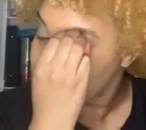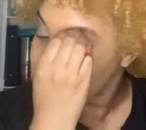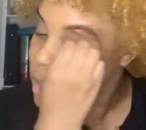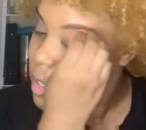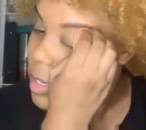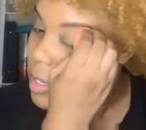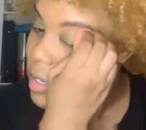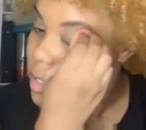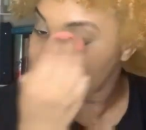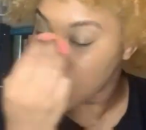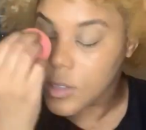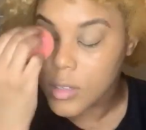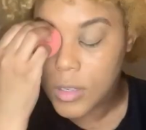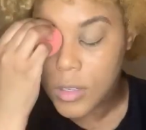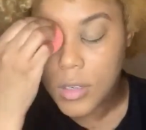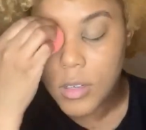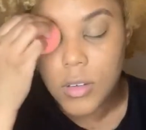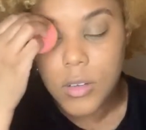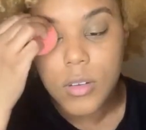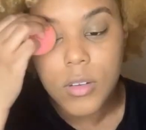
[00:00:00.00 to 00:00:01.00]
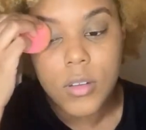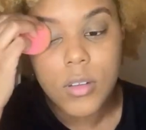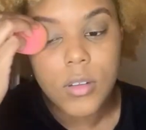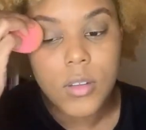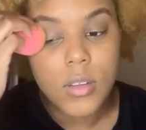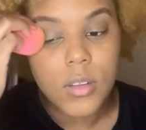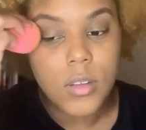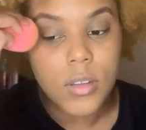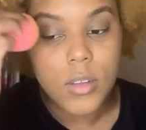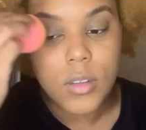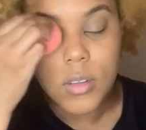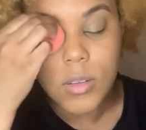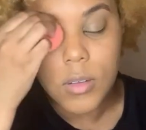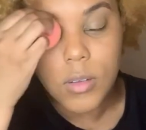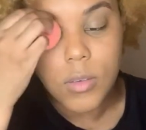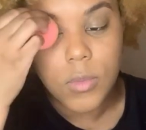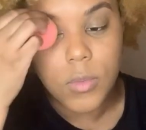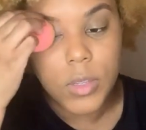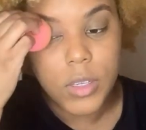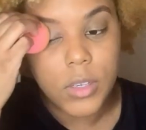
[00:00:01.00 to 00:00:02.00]
line
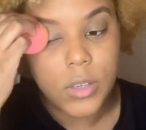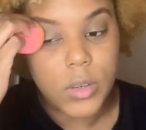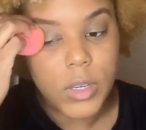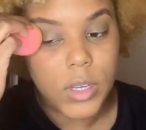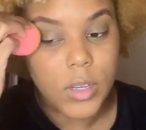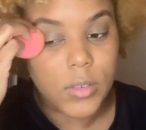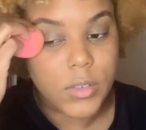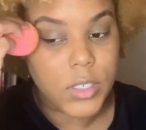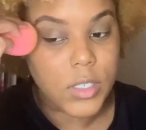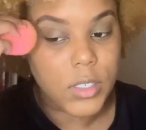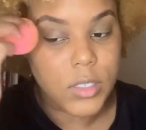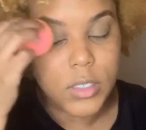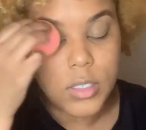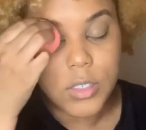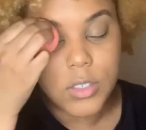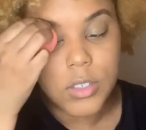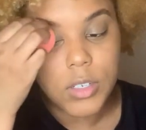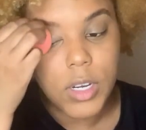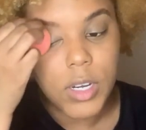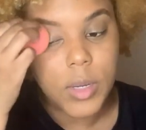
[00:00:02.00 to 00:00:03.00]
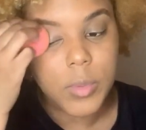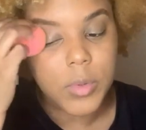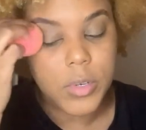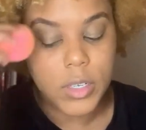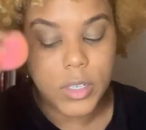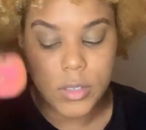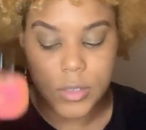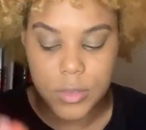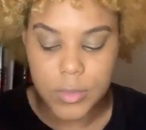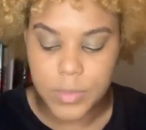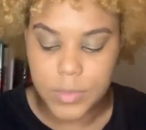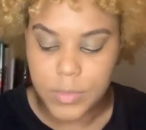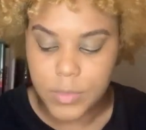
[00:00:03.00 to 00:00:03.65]
when you have just did your eyebrows.